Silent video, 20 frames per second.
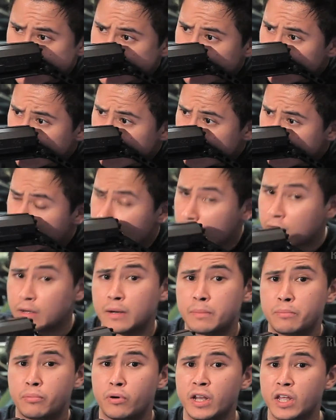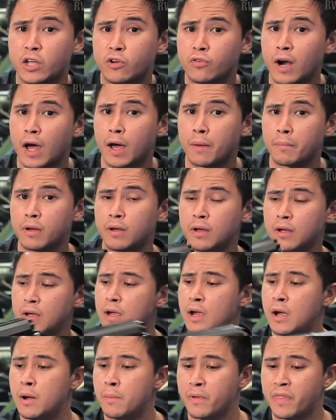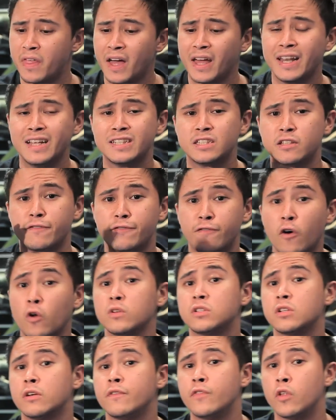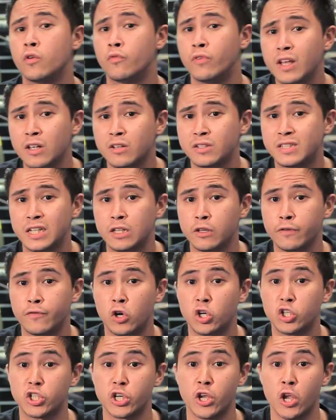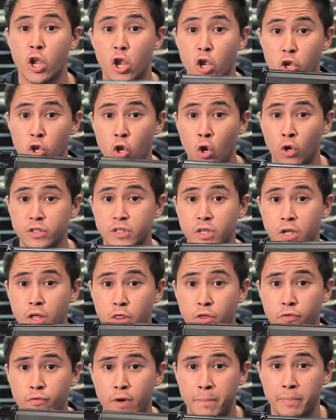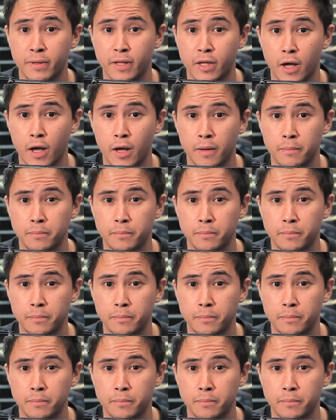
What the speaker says: are pretty crap. But that is the fault of the real steel version, not the replica.